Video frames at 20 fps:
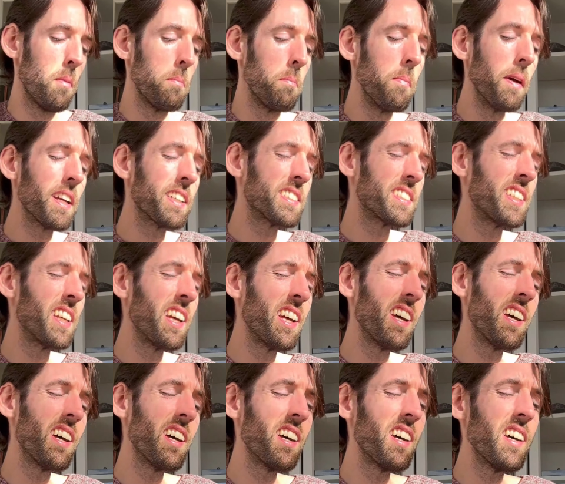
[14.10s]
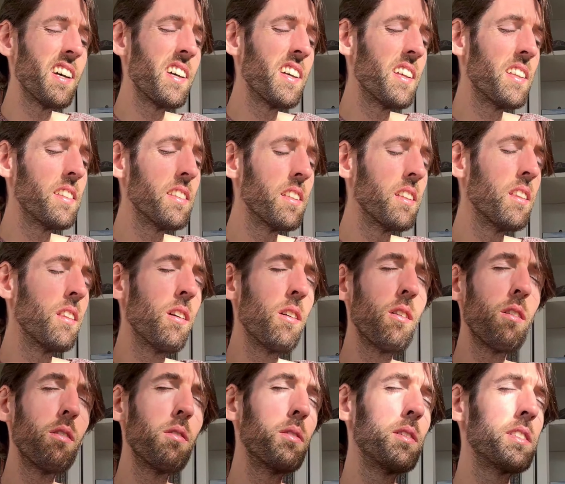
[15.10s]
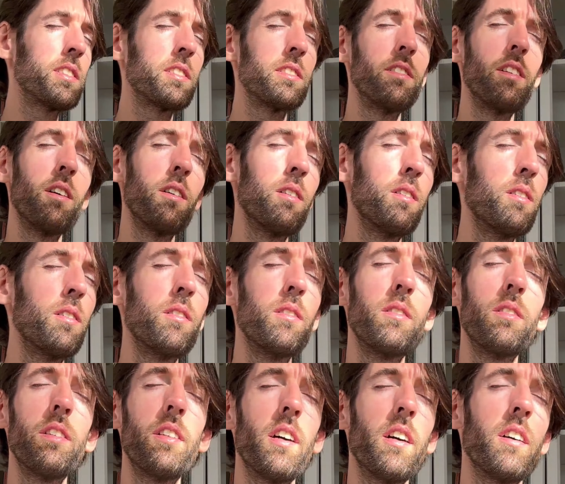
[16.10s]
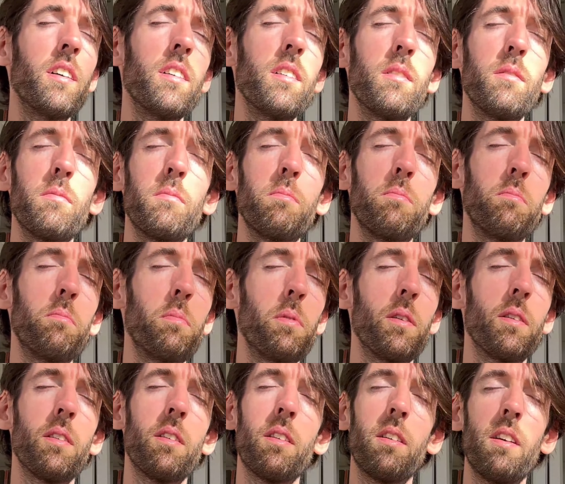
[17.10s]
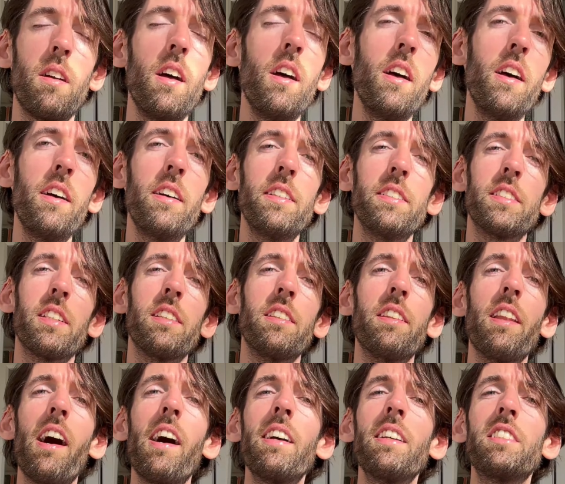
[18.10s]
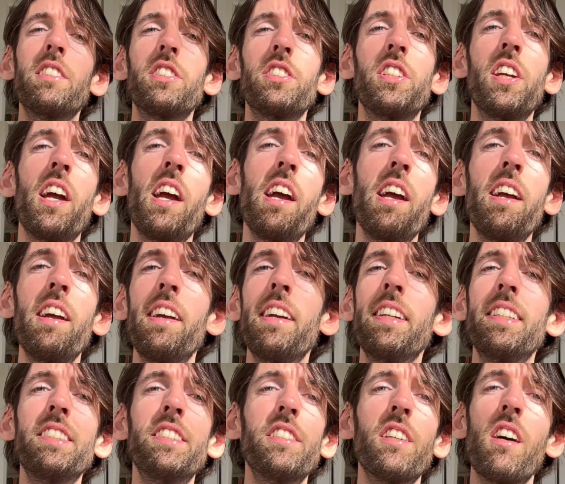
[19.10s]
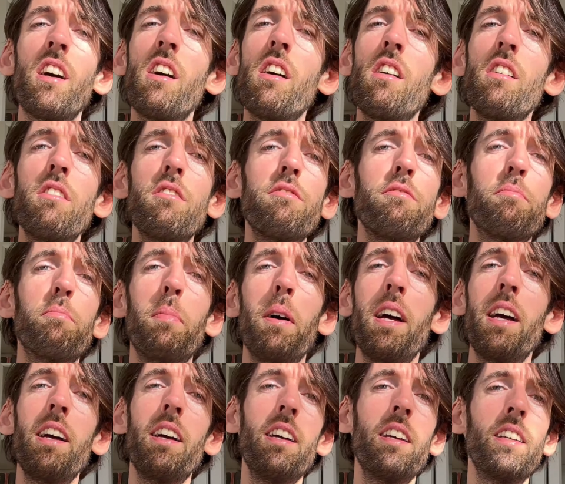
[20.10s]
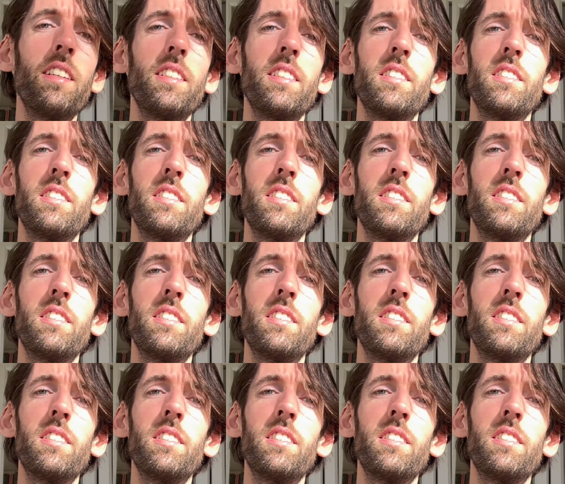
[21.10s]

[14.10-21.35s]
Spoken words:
Mixing the lowest note up is a nice change of pace.